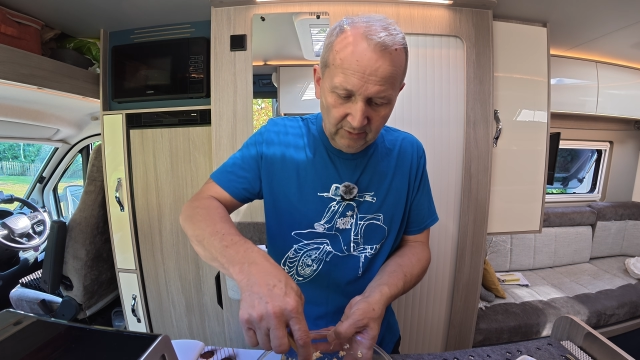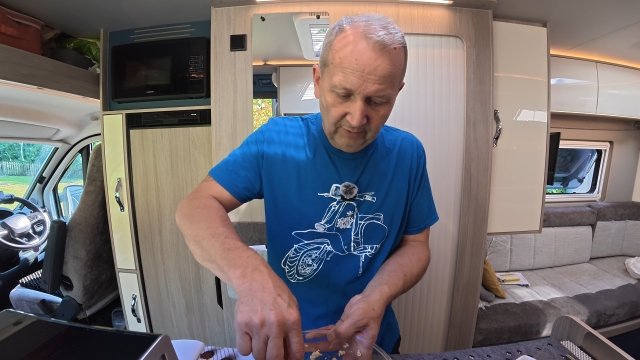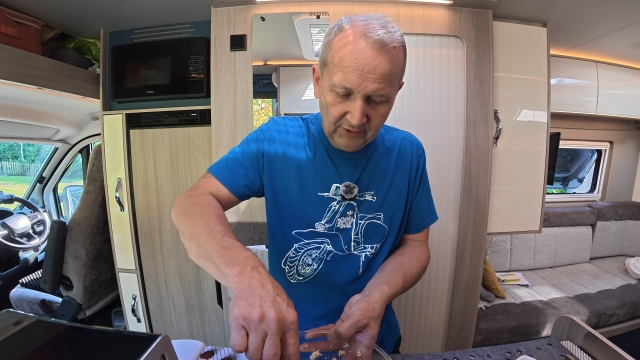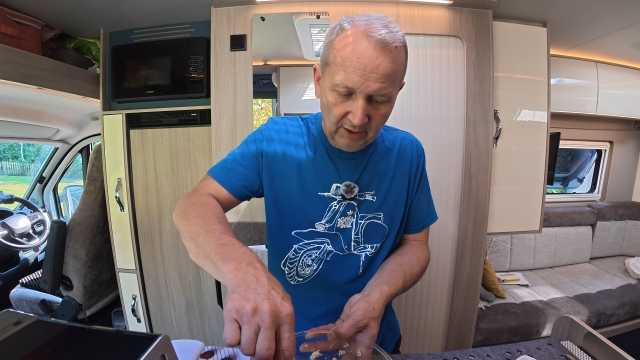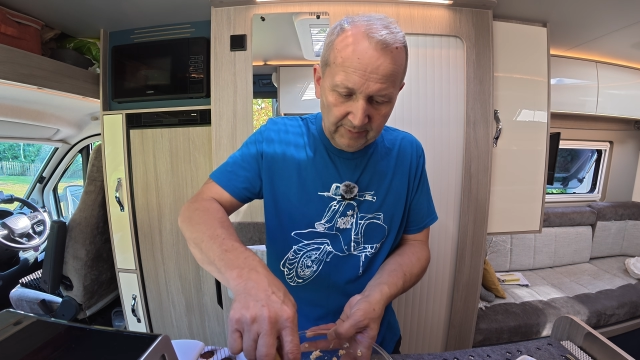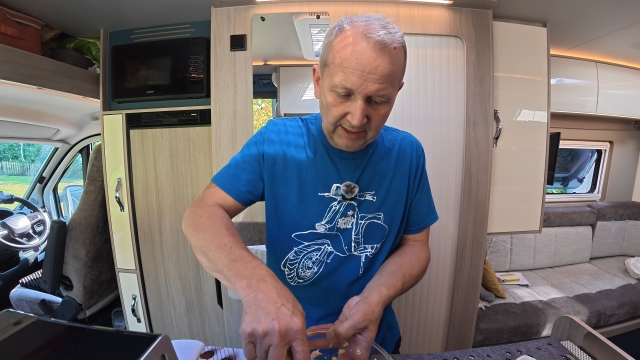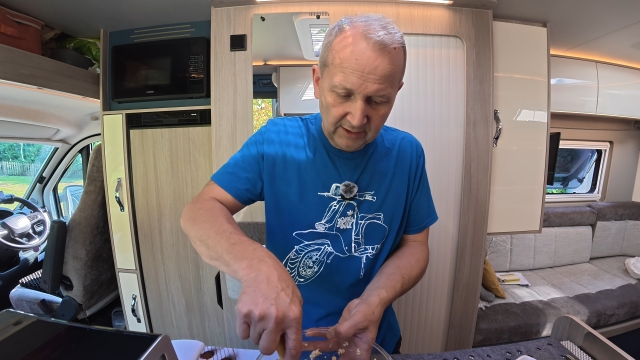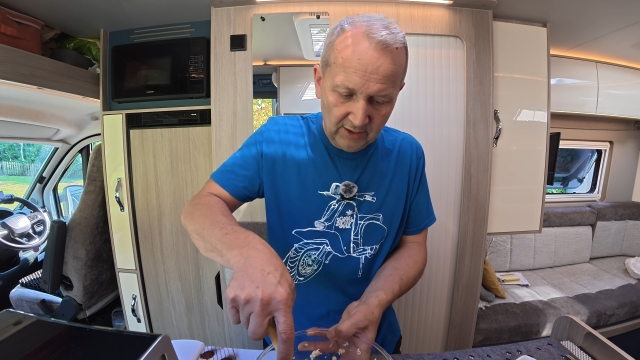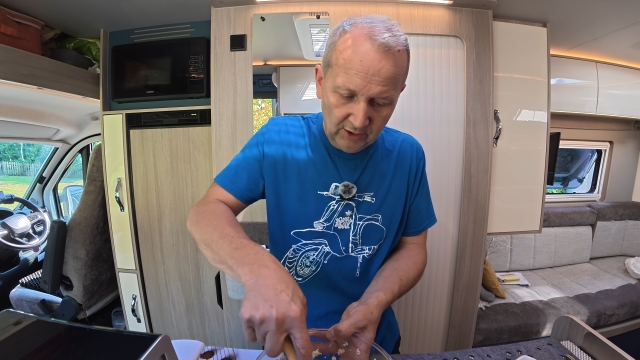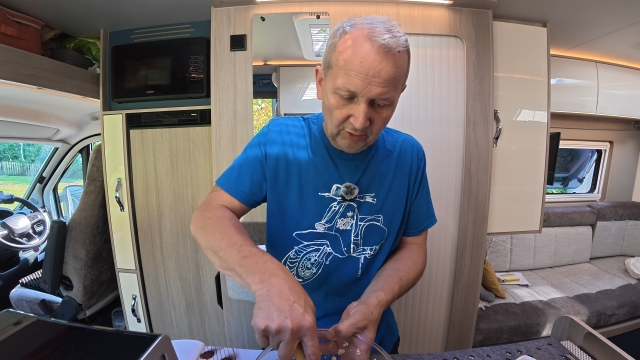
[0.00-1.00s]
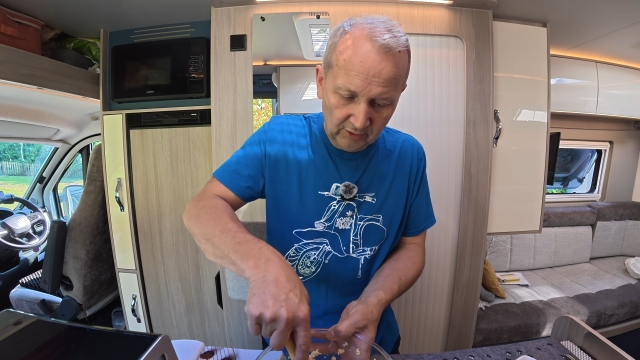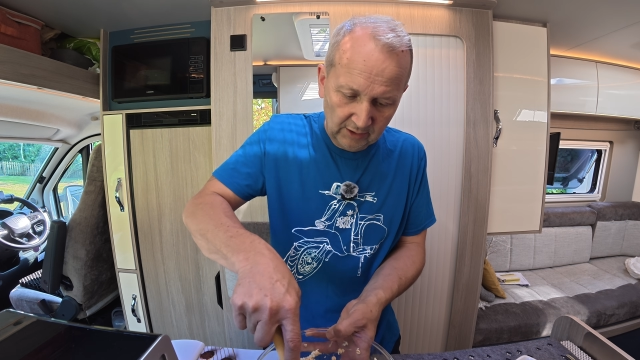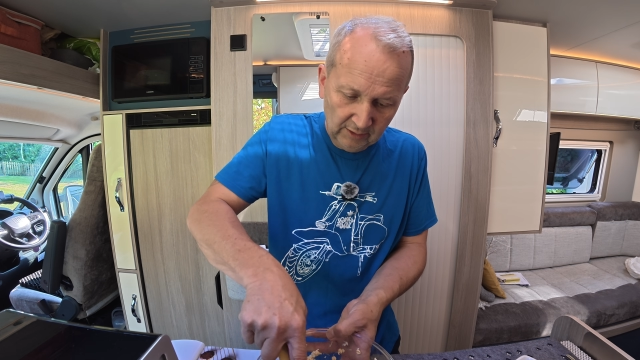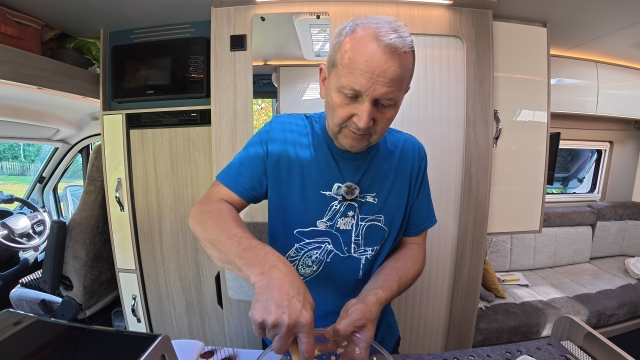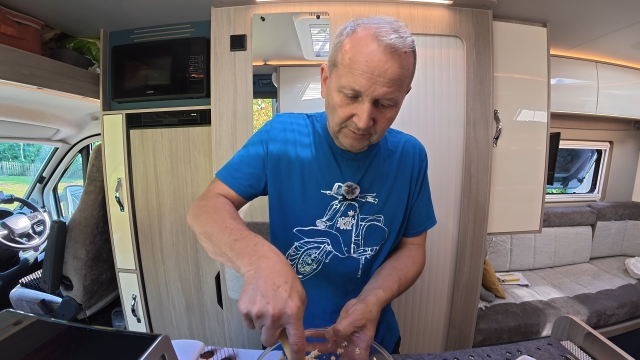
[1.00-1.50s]
You have to go back to the
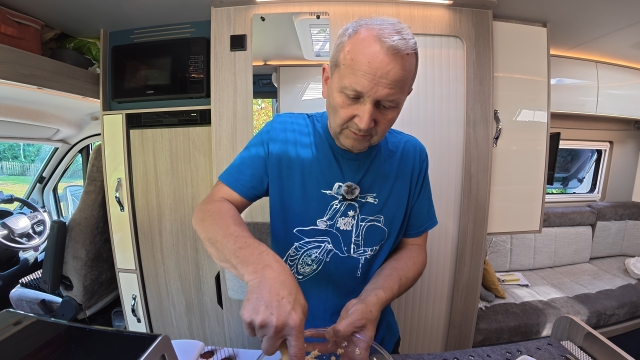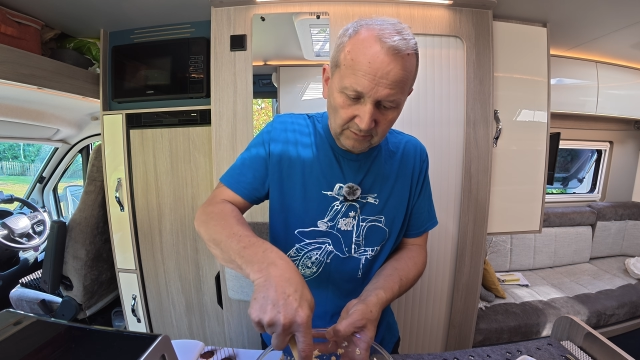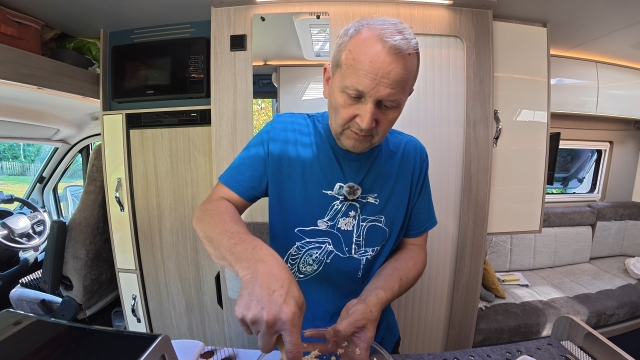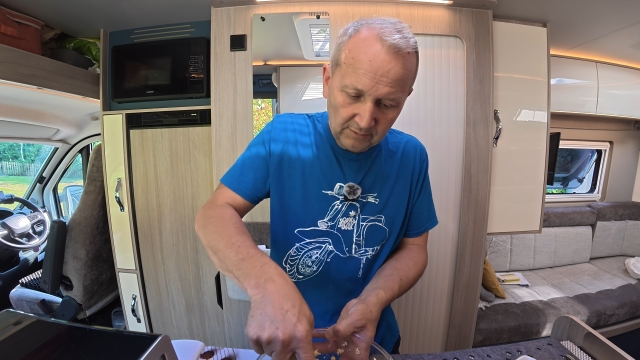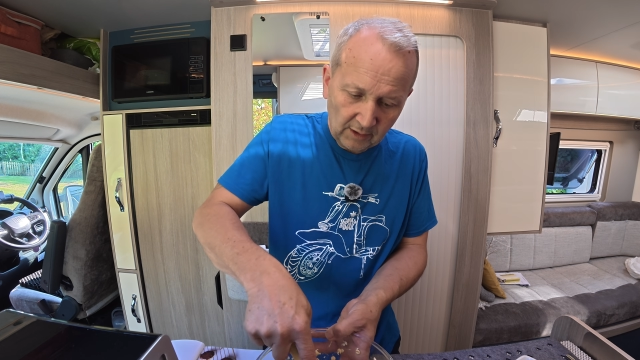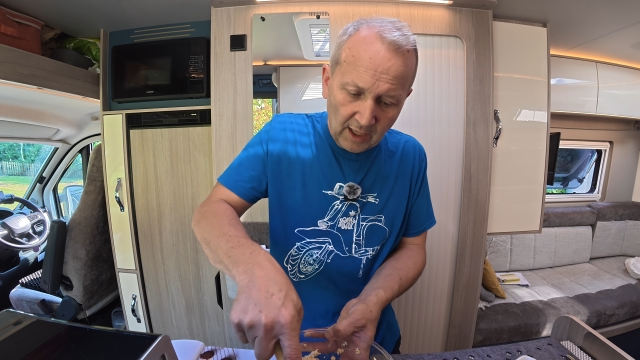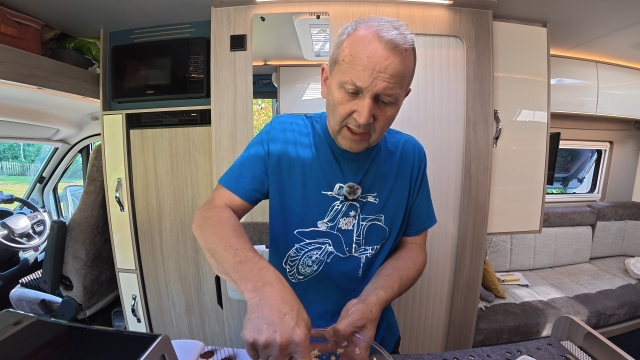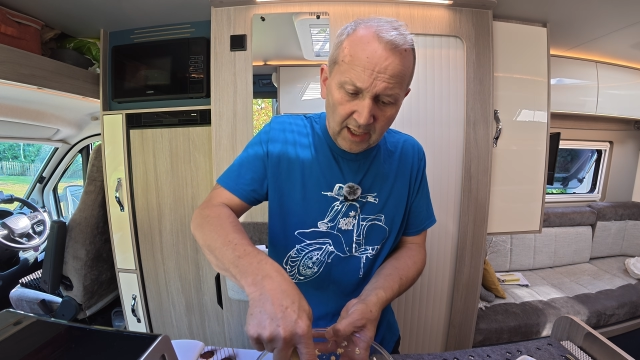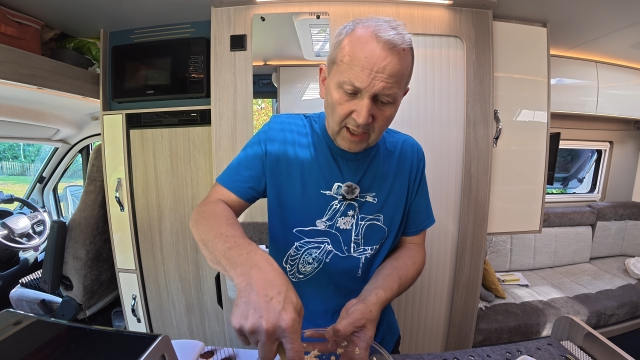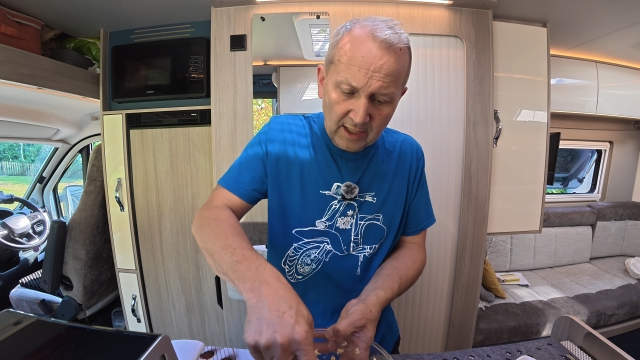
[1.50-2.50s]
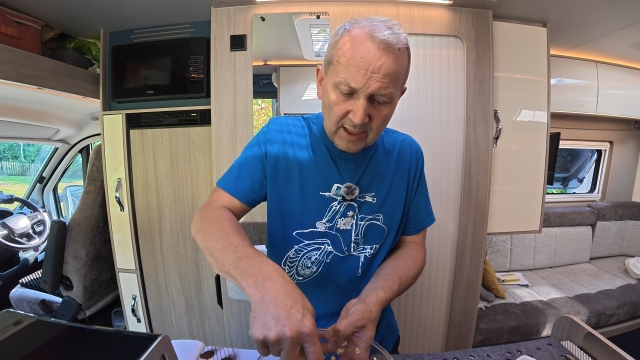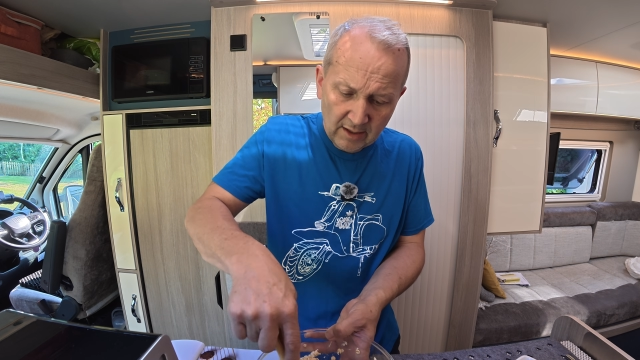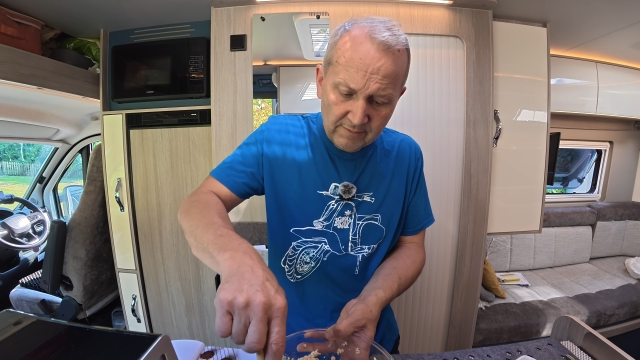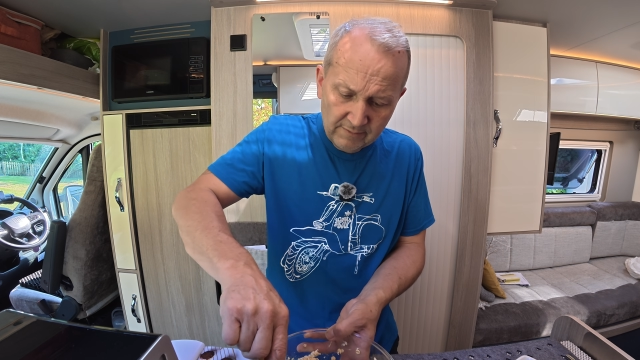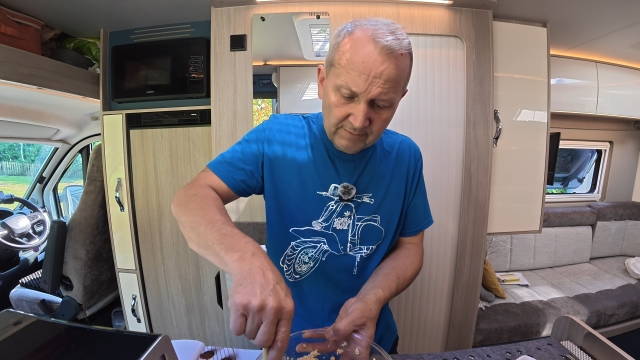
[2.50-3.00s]
doctor and get
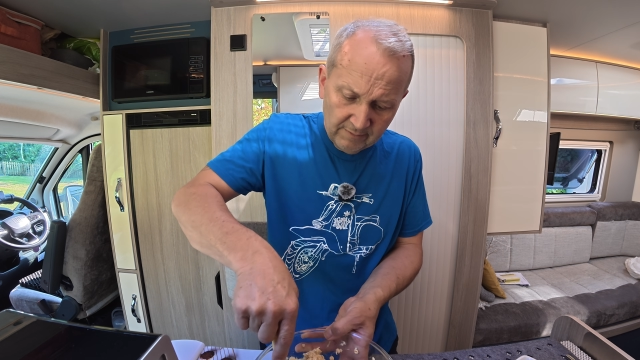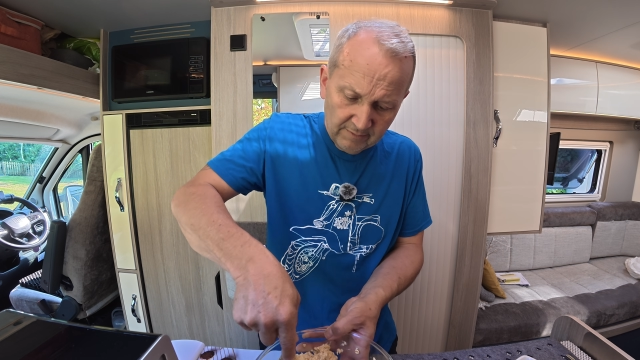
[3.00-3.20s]
a